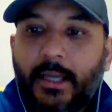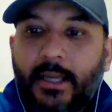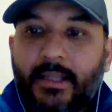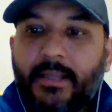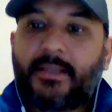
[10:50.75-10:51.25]

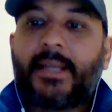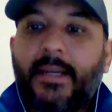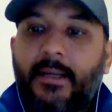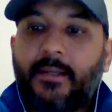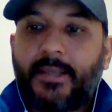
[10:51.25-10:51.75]
I think there's a
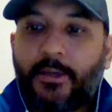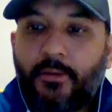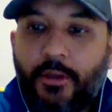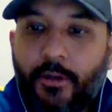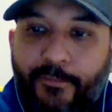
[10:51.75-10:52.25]
tendency
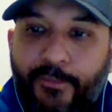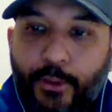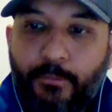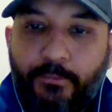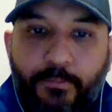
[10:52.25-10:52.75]
to
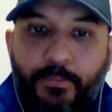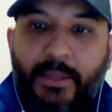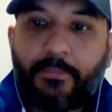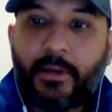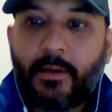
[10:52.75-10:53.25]
view
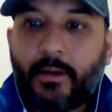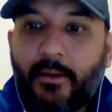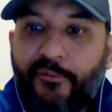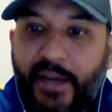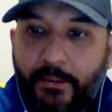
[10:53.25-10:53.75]
people a
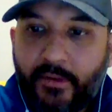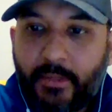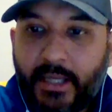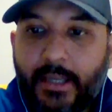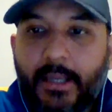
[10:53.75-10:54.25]
little
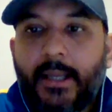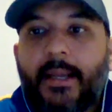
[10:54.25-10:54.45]
favorably.